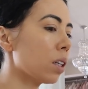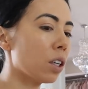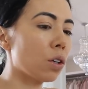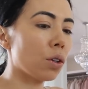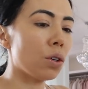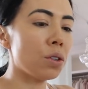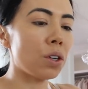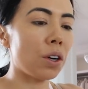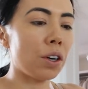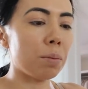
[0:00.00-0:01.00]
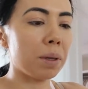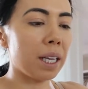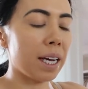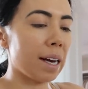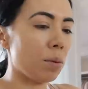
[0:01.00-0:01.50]
the girls are gonna
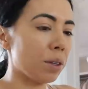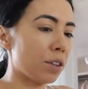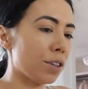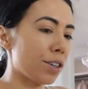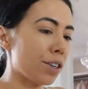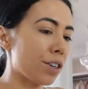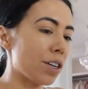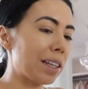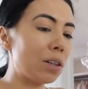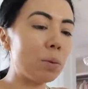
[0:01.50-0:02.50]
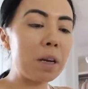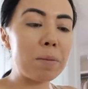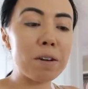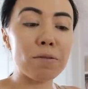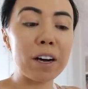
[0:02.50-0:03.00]
play with their little
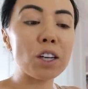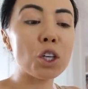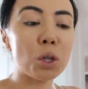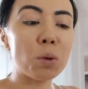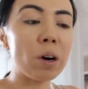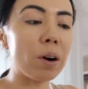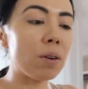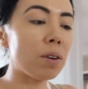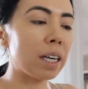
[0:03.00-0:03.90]
baby friend Hugo,